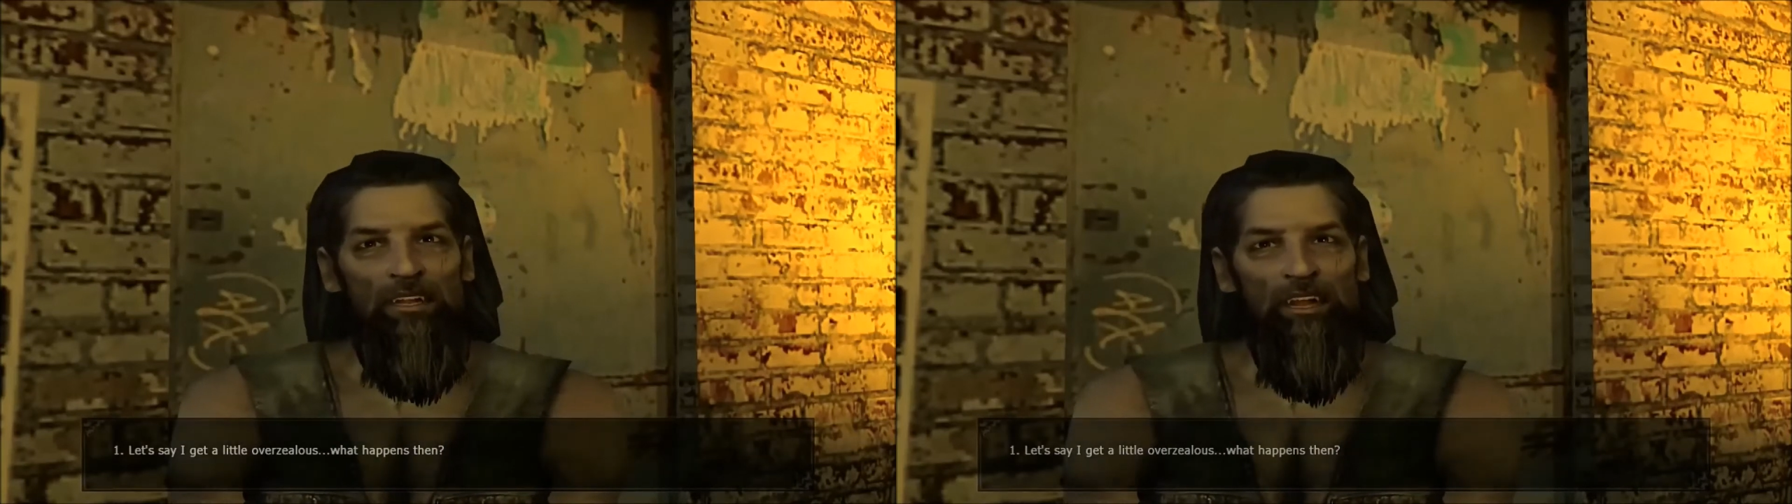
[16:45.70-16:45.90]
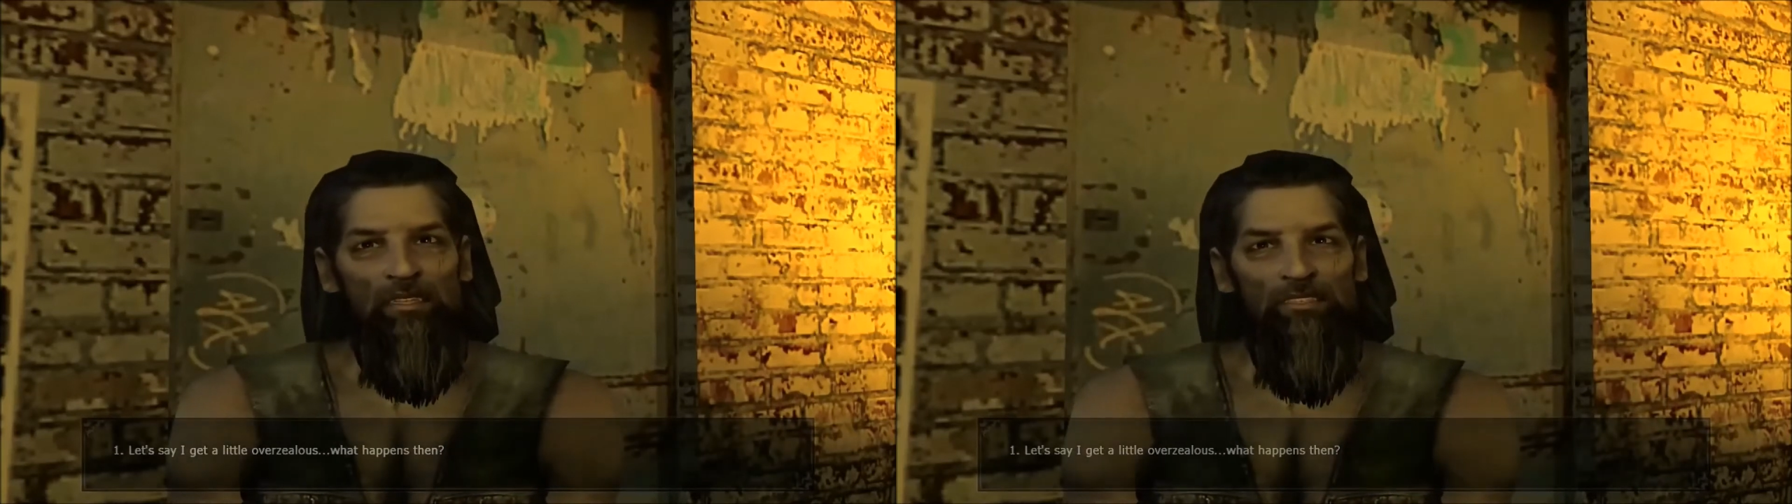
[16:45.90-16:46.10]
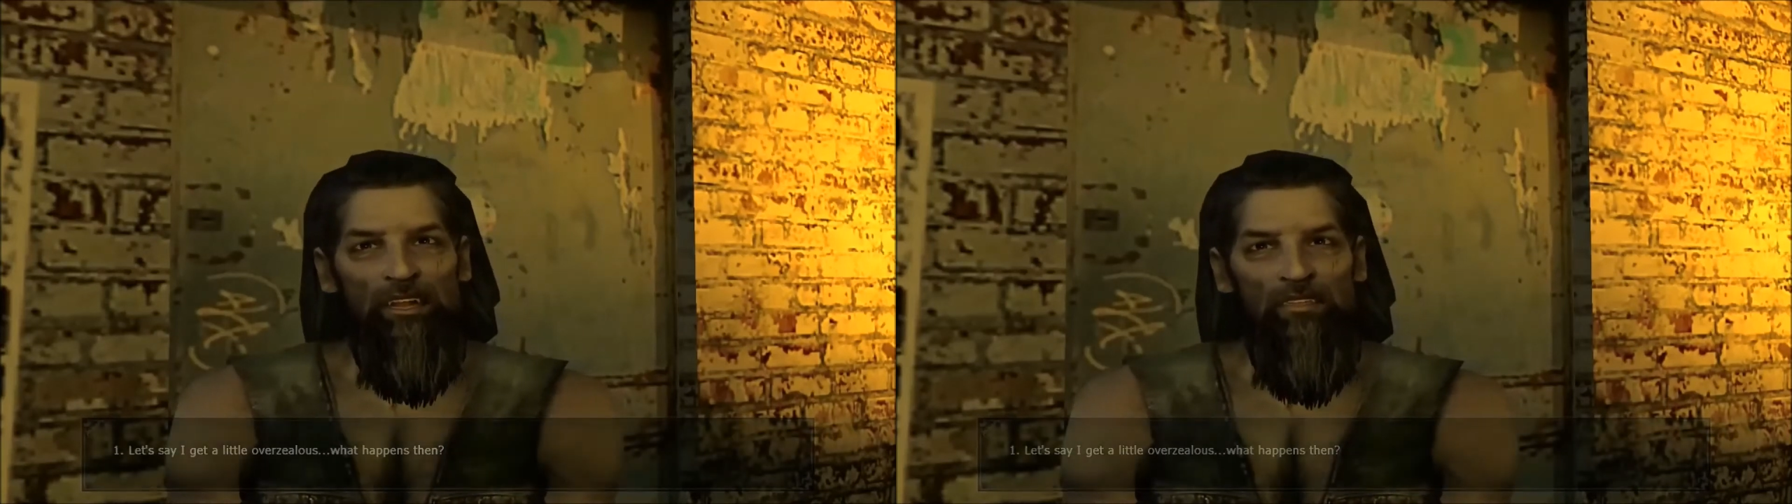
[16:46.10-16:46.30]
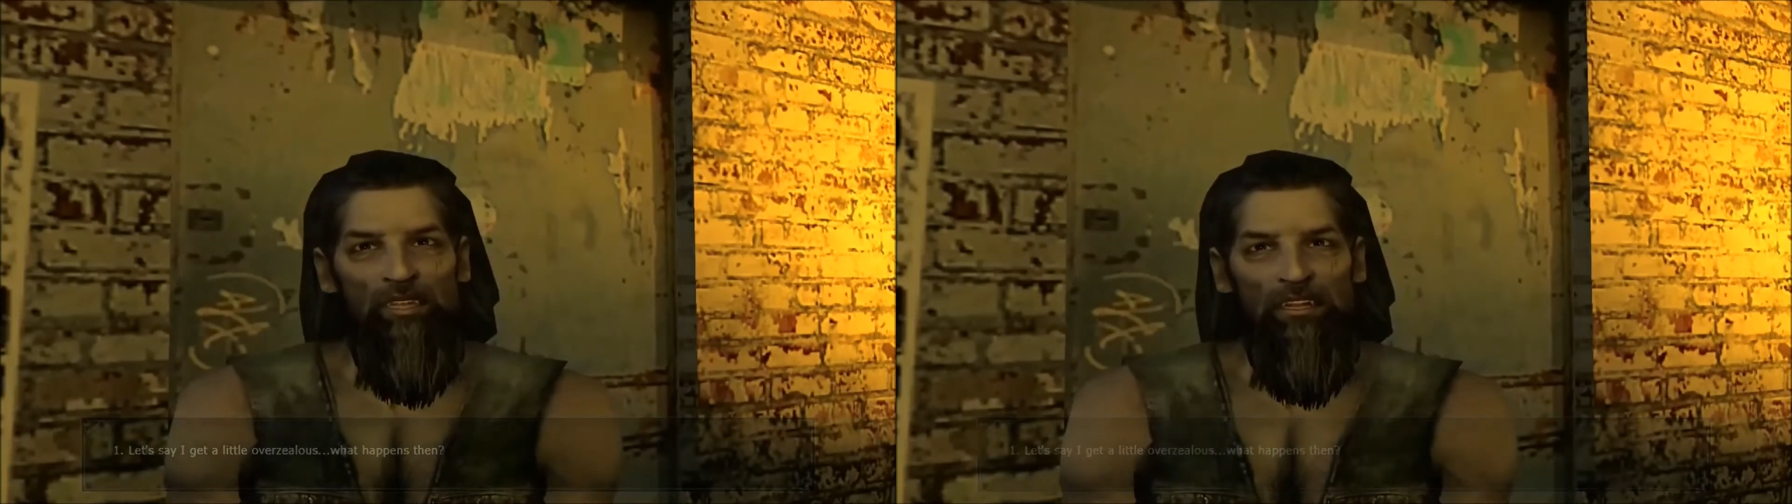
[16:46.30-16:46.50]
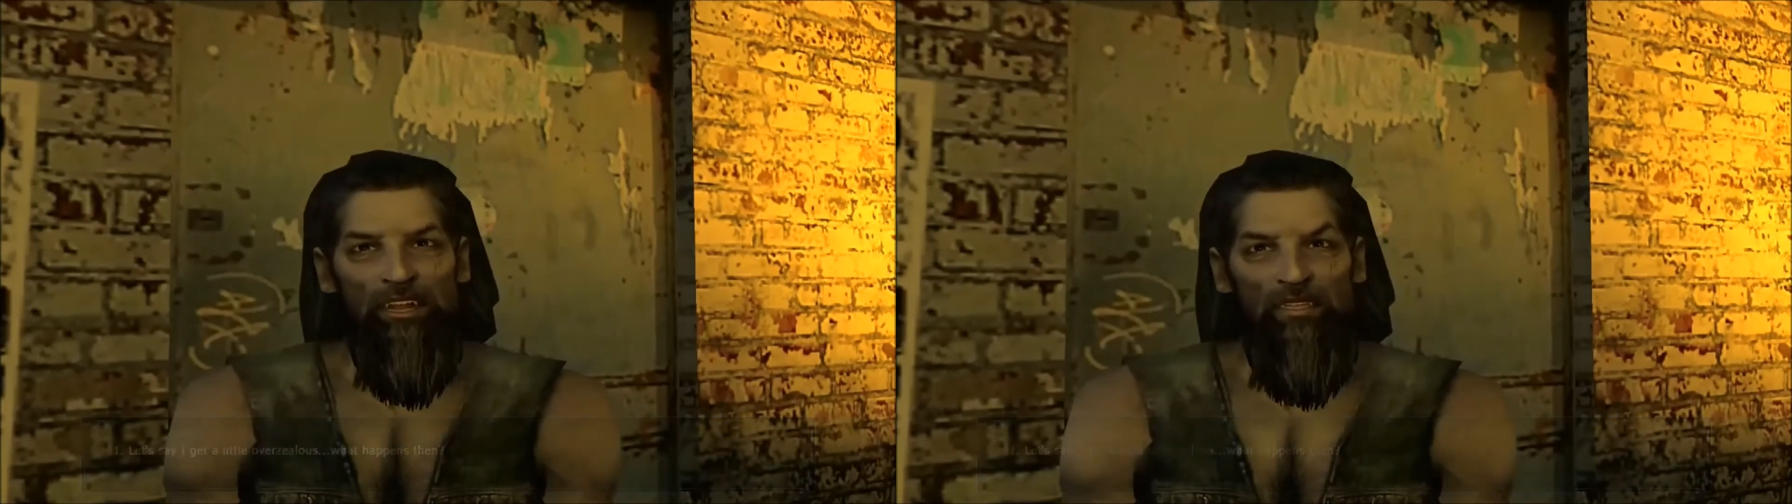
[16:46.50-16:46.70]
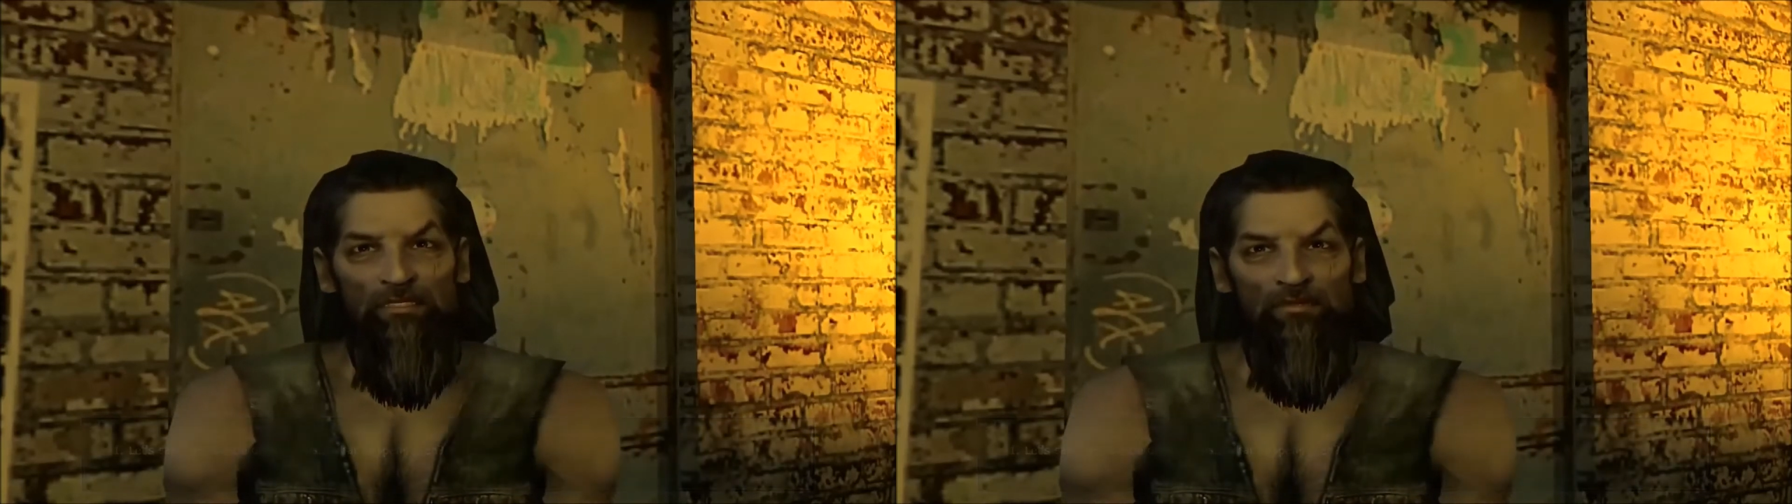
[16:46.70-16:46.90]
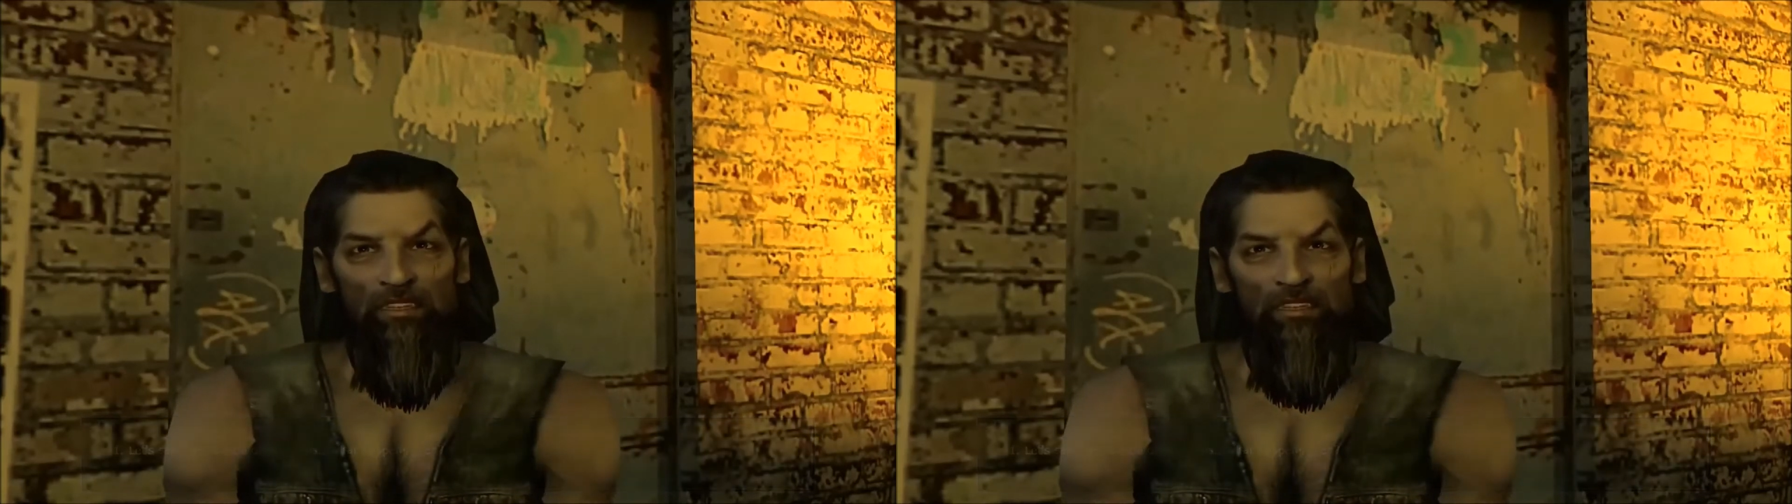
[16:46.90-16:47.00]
An innocent's an innocent.